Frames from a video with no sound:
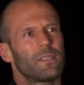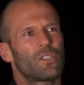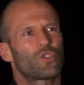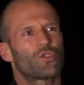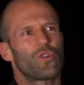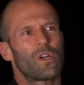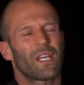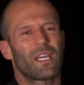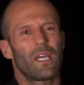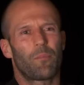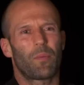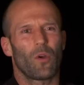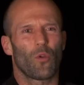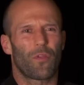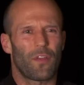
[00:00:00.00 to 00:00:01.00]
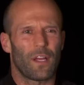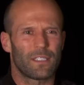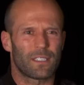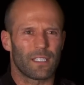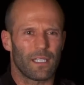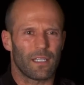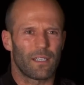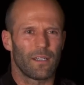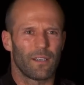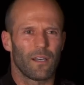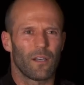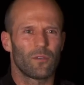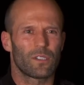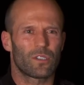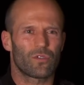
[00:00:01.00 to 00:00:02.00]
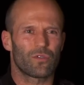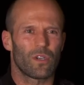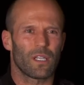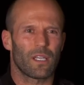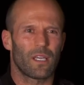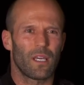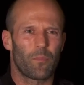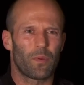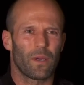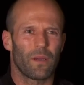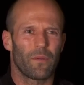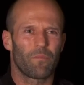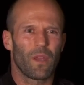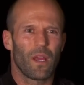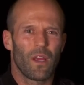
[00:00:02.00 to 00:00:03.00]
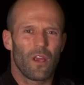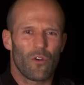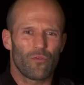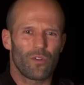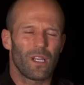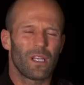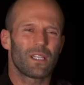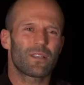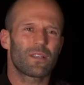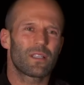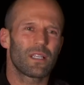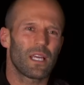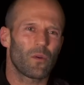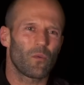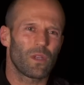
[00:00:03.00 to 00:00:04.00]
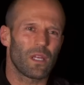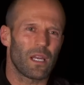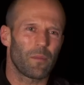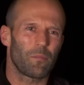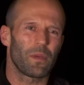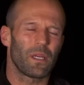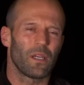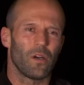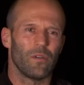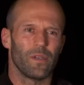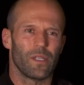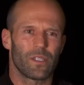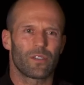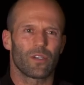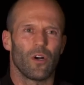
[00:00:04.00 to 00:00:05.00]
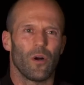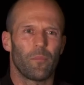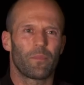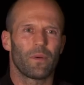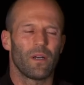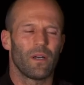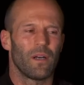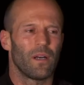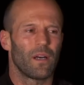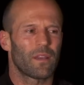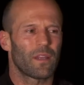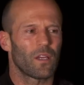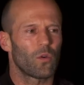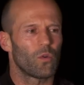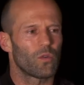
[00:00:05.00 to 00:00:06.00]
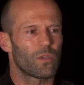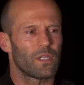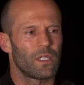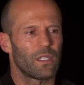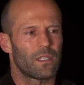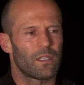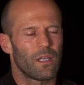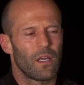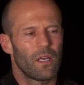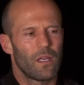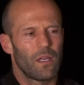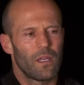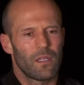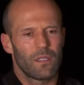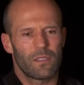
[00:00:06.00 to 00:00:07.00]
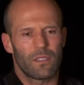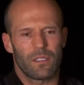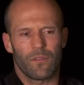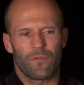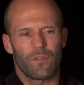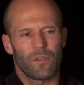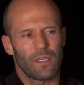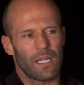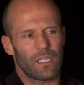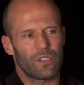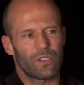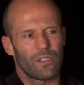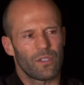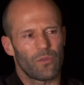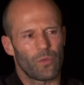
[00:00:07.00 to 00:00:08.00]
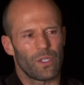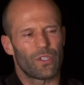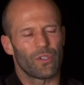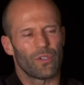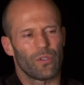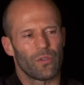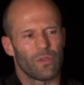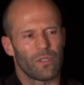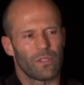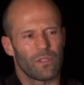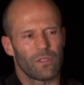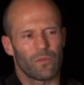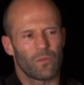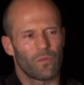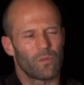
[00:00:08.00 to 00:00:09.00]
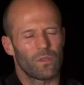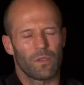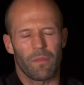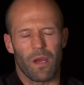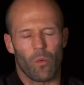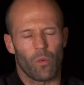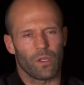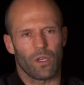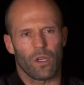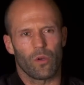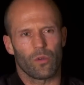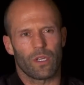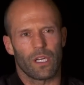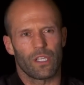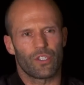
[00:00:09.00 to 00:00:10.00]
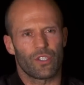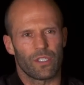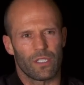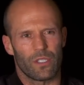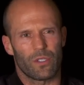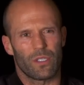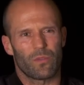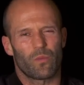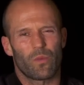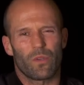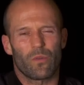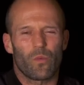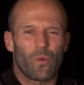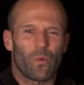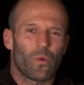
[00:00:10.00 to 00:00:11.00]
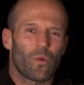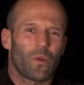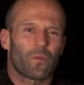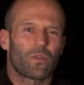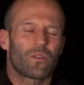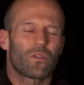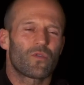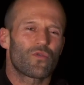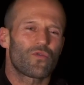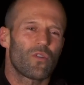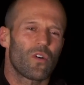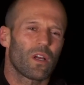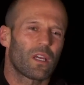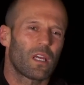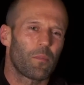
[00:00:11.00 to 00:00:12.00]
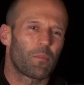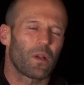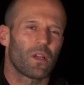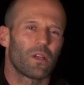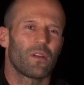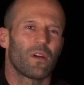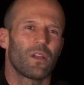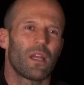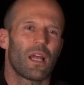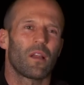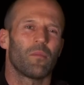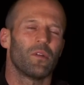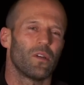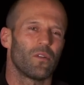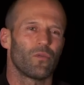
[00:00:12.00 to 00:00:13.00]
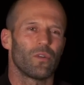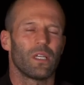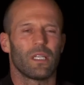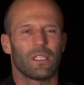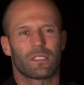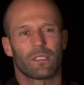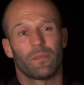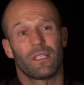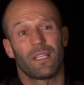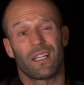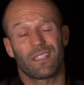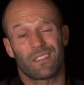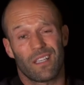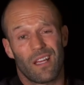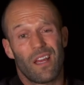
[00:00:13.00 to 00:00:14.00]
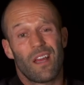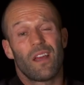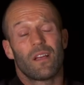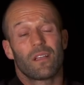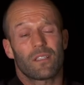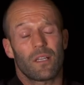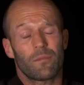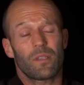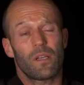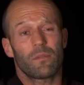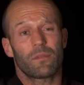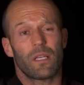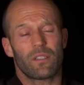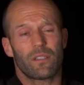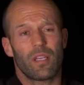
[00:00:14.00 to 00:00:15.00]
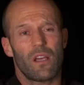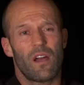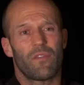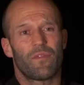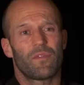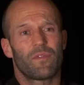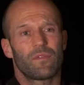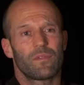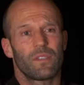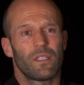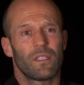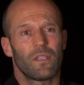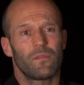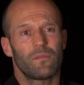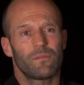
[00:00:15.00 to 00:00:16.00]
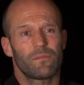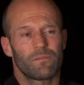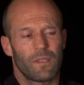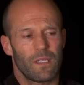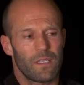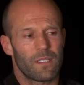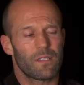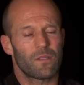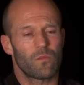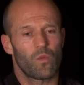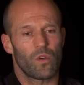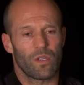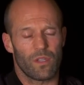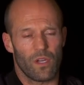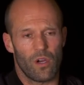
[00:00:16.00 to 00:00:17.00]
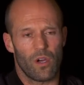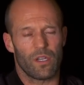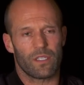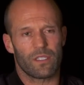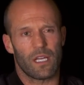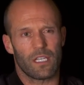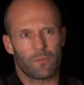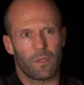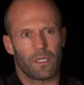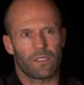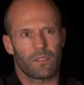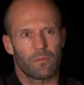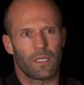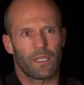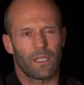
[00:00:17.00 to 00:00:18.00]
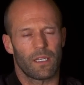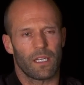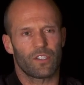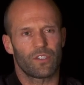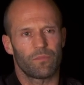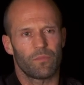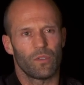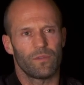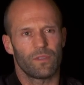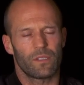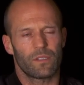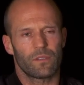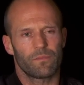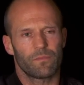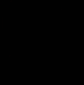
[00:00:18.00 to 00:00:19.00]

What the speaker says: It's trying to keep it authentic, you know? It's trying to keep it realistic without it being over the top. I think all the different action that we do, and no matter what the location is we want to try and keep an element of realism, and that's sometimes that's tough, you know? It's one of the hardest aspects of making action movies.